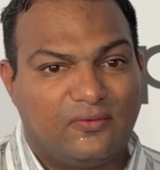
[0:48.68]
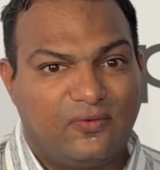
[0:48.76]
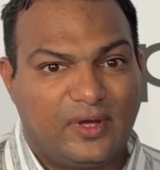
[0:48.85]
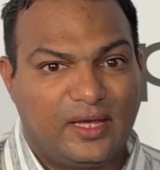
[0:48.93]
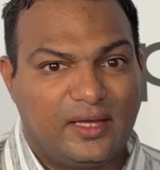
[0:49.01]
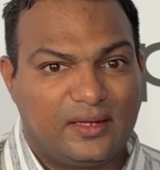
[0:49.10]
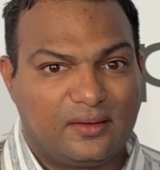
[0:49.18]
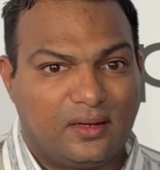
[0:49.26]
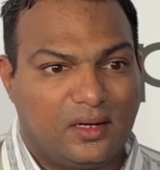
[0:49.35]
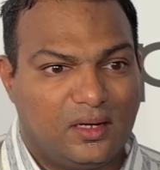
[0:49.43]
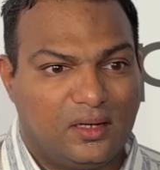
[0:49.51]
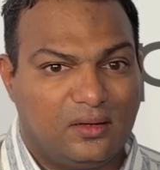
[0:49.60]
where
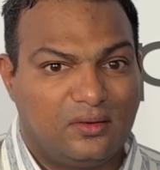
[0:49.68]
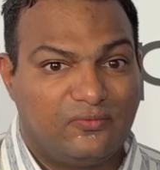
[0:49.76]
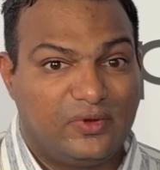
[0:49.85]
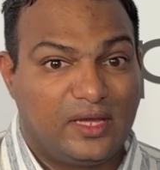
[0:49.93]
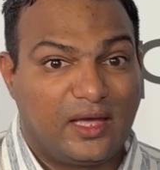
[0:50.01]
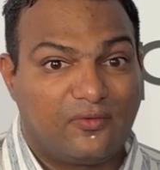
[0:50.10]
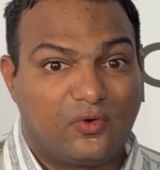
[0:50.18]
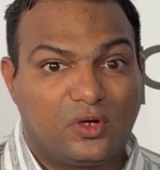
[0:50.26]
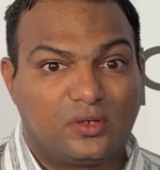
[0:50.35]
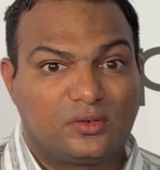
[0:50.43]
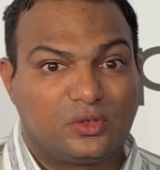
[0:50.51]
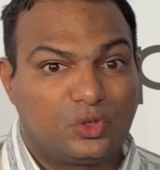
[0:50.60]
uh, we have
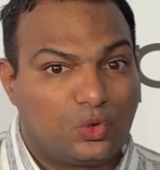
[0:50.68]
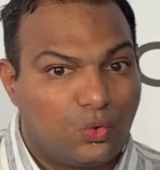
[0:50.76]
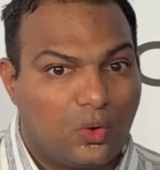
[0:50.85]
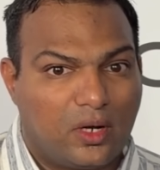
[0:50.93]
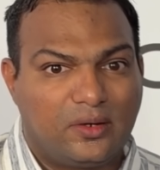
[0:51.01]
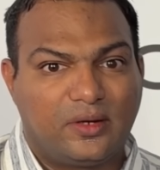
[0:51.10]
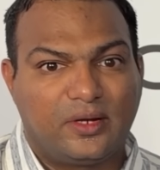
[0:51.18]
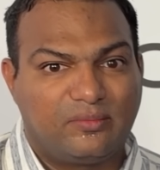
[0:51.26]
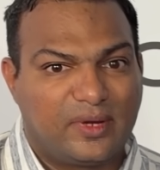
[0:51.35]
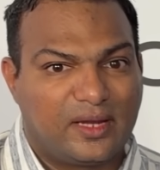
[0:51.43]
a 200